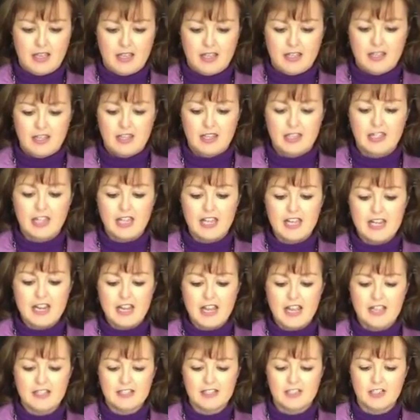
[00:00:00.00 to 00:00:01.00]
The light
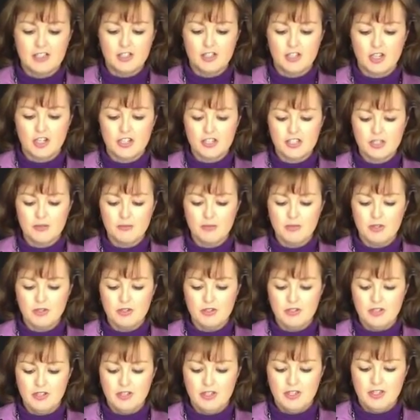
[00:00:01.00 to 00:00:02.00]
has an adjustable
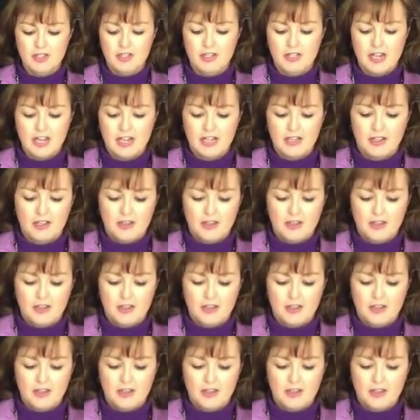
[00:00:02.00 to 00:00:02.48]
neck